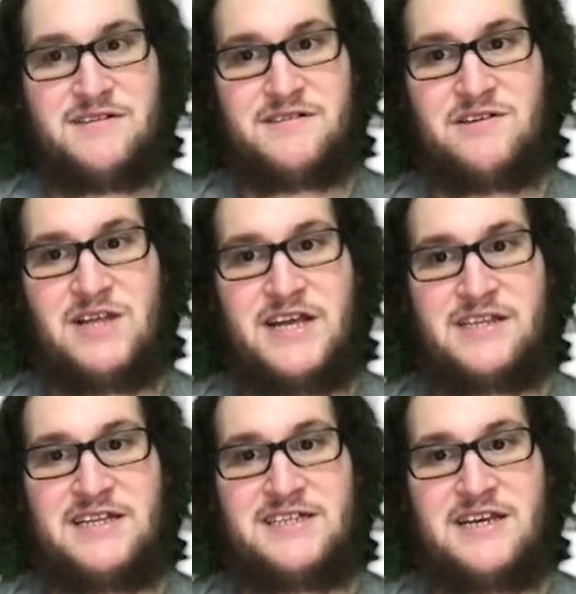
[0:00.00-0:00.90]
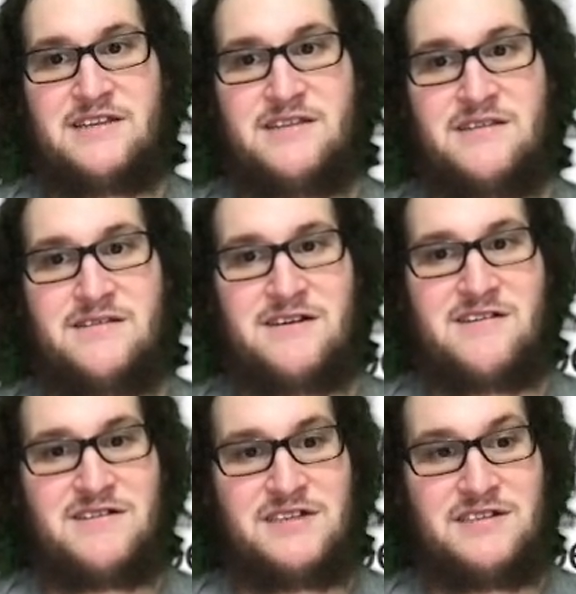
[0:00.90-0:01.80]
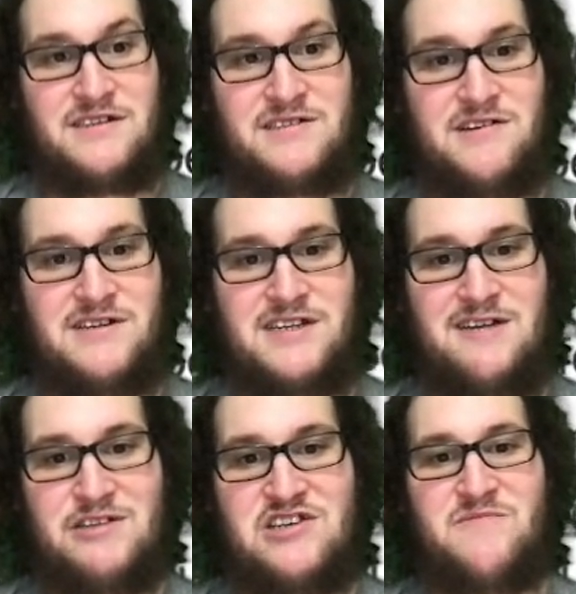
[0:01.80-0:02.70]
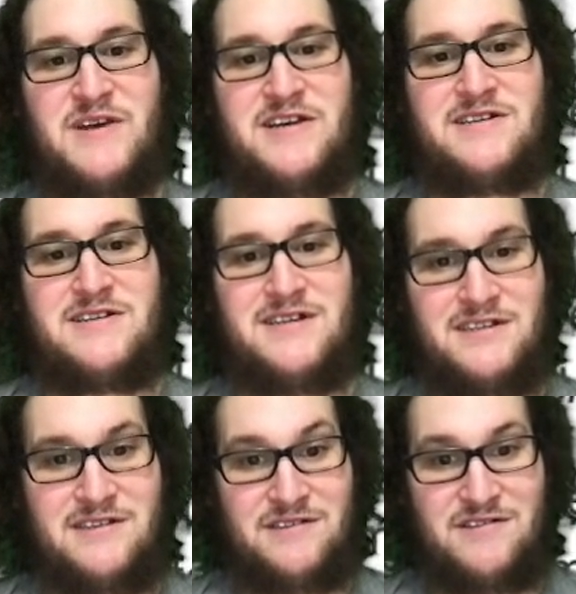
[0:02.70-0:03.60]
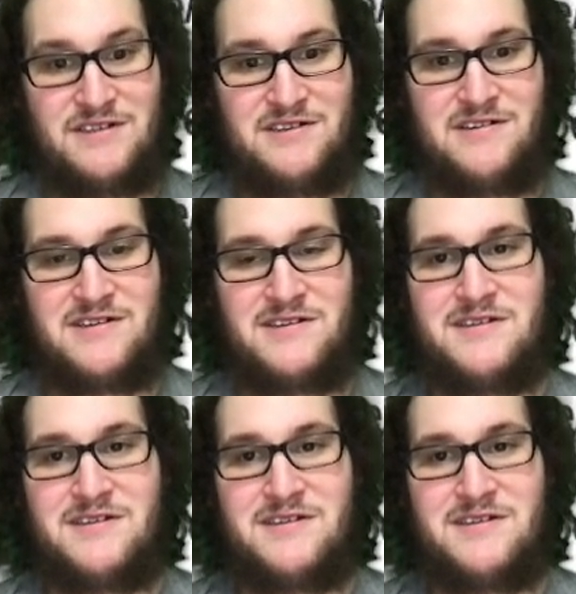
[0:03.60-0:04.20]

So like, let's say the currency does start to collapse in Japan, and it is already starting.